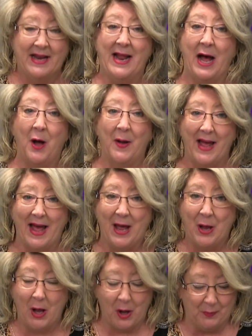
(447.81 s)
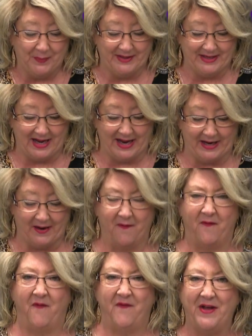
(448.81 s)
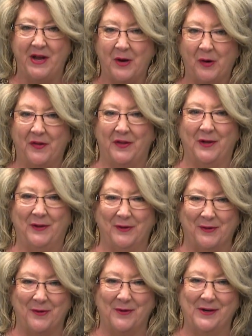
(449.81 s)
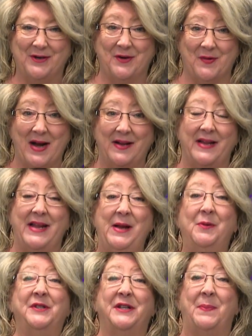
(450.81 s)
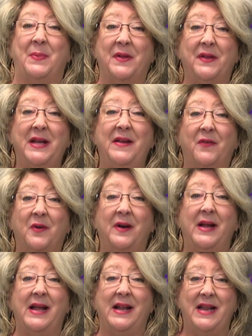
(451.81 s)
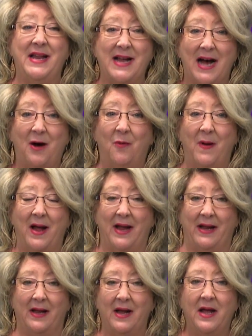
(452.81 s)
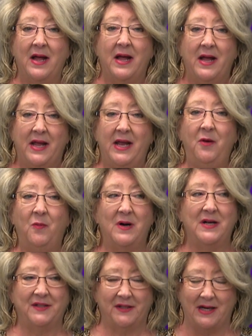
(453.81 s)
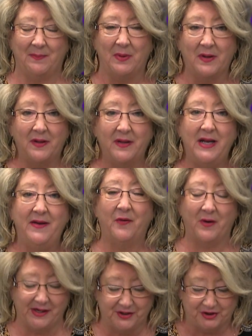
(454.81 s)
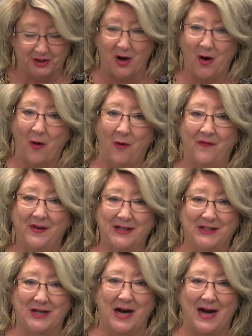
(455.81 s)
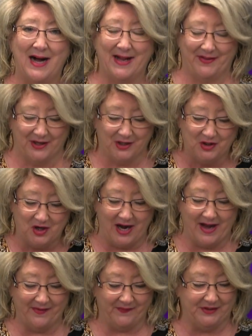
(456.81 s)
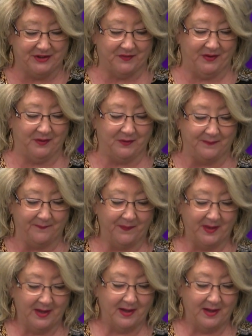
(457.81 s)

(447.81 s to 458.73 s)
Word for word: Now, Obadiah feared the Lord greatly. He was a believer in Yahweh. He was a believer in Jehovah God, the God of Israel.